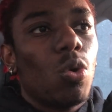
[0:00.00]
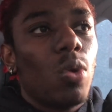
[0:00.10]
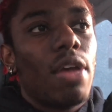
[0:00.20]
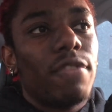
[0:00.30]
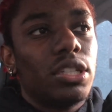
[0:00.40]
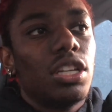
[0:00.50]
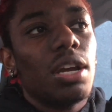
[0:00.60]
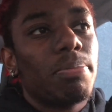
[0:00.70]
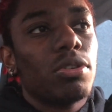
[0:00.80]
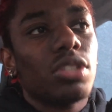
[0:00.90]
If a
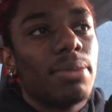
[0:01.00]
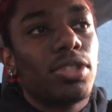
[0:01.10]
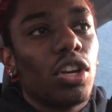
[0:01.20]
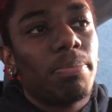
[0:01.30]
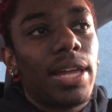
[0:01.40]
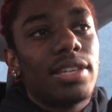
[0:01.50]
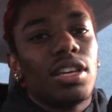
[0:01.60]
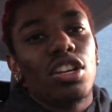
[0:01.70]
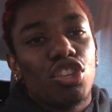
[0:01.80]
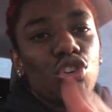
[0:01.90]
chick pulls up to your place,
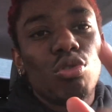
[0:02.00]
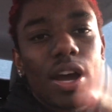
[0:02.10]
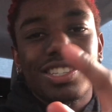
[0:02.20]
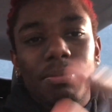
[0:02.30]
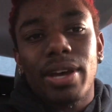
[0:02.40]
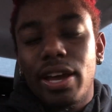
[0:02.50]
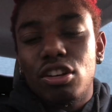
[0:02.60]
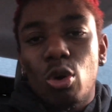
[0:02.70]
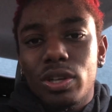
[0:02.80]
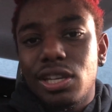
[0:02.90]
you as a man
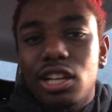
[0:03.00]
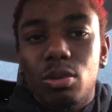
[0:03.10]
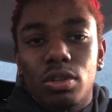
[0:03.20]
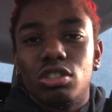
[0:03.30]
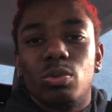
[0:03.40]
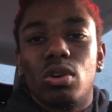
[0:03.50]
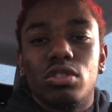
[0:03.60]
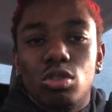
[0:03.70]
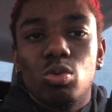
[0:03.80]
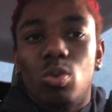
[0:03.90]
know exactly what you want.
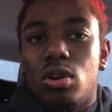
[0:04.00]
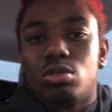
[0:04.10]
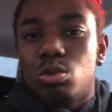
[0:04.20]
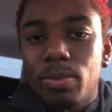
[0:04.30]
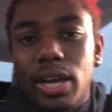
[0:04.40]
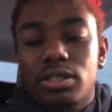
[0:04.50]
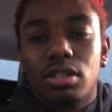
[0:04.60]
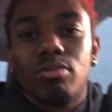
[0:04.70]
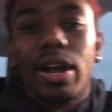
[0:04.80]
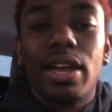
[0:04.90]
You want to smash,
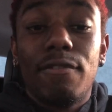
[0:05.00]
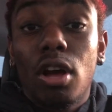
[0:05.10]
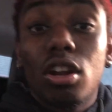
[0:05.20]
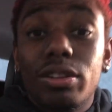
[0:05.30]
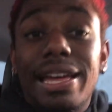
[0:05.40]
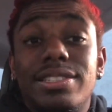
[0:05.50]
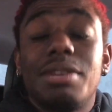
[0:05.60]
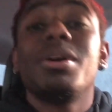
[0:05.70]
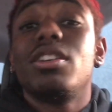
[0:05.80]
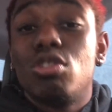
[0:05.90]
right? If y'all on that
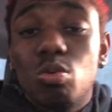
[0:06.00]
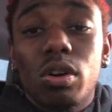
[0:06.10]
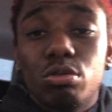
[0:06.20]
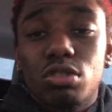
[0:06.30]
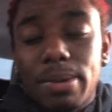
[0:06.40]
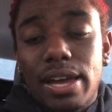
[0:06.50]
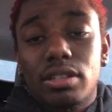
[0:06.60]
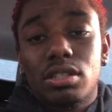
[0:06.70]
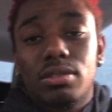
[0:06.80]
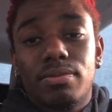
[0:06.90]
tip, you want to
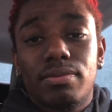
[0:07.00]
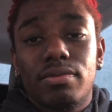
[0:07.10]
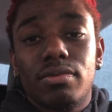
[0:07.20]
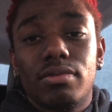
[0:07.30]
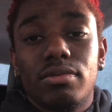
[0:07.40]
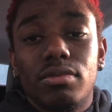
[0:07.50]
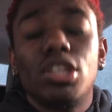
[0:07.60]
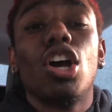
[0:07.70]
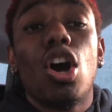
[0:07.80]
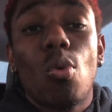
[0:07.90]
smash.
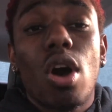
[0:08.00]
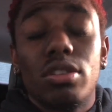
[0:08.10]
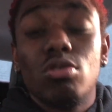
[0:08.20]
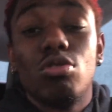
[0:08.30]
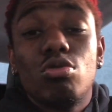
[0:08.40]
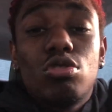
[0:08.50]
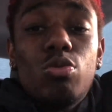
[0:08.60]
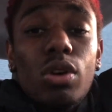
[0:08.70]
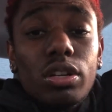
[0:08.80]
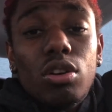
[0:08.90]
Y'all want, you you you
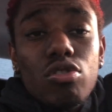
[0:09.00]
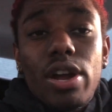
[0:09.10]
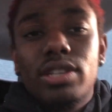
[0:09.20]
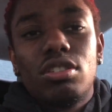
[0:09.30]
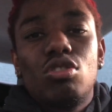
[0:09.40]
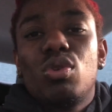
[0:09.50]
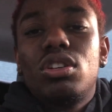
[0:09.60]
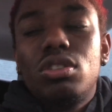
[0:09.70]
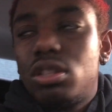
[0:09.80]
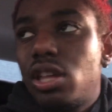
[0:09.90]
want to go crazy. You want to
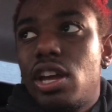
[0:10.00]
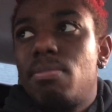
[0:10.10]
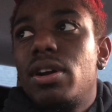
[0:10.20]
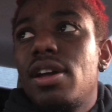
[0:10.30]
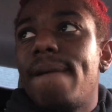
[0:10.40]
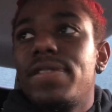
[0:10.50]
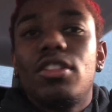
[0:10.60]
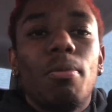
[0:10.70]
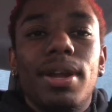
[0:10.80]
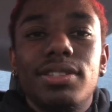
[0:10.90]
do your thing, bro.
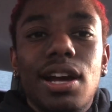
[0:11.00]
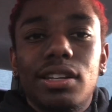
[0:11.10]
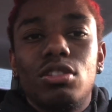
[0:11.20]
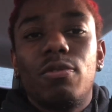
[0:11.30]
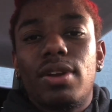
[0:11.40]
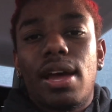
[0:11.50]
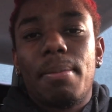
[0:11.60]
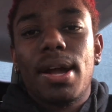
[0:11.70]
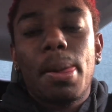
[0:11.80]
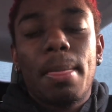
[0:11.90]
Nobody's knocking you for that,
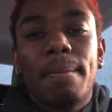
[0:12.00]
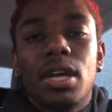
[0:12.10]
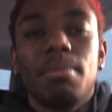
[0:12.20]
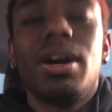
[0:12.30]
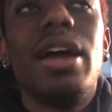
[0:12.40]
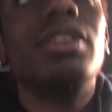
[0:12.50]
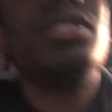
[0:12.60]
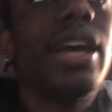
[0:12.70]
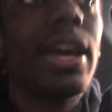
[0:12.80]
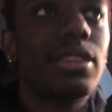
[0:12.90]
bro. But
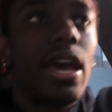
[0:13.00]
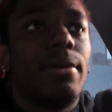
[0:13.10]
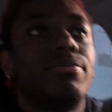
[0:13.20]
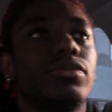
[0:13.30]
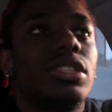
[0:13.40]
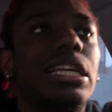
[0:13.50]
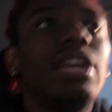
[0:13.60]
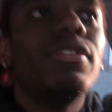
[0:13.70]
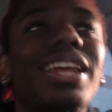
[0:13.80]
understand that even